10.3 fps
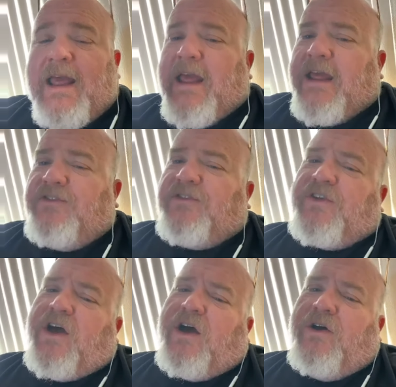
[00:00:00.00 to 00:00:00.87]
He says,
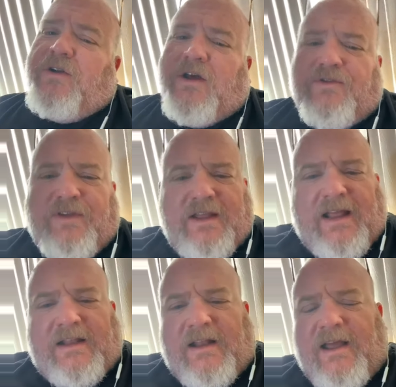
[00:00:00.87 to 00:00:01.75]
"Oh no, Zig,
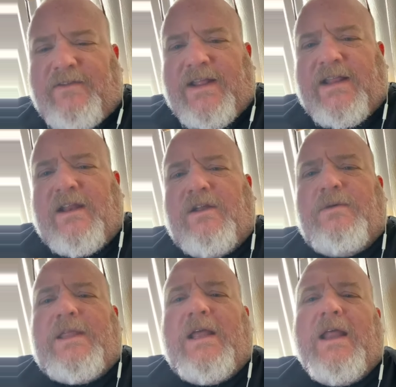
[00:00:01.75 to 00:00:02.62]
that doesn't have anything to do
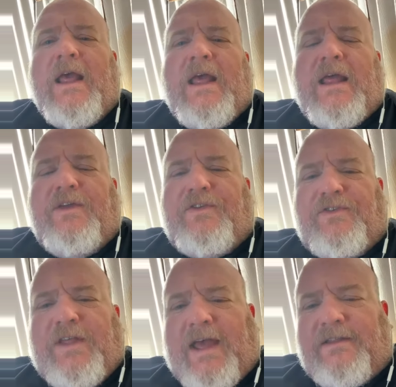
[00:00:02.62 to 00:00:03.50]
with it." He
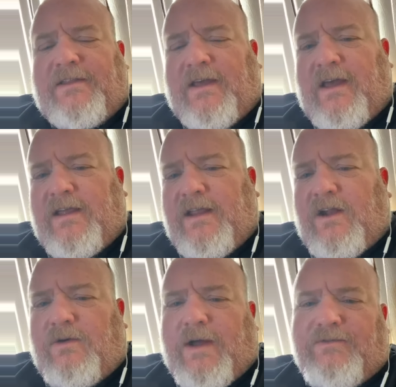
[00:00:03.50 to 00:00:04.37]
says that,
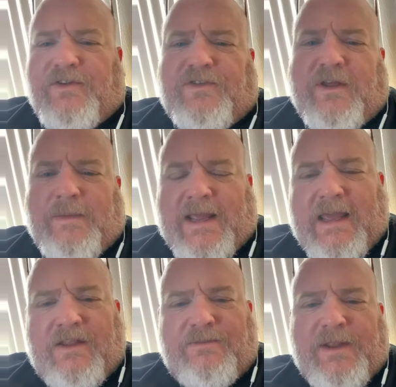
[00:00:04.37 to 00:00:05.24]
"I've just had my
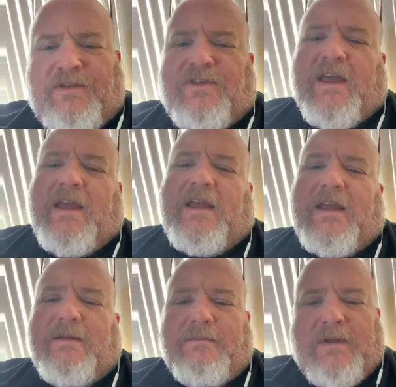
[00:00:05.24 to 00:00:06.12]
kids been sick
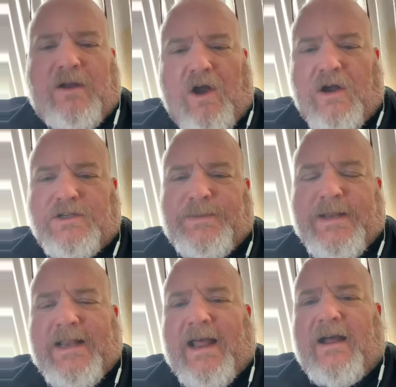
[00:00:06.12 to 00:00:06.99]
and the car's
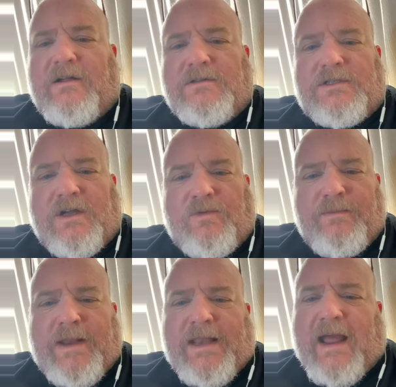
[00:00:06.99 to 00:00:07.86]
been down, so
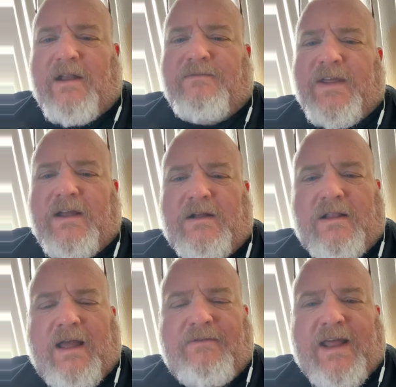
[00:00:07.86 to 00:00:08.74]
we've been down a
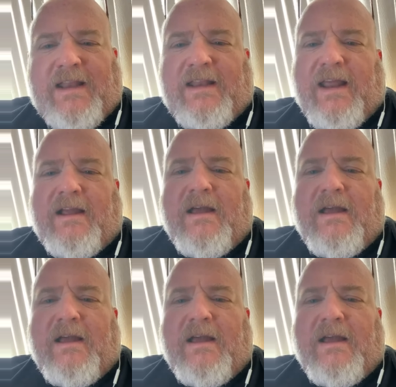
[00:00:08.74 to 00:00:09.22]
vehicle. I've had to take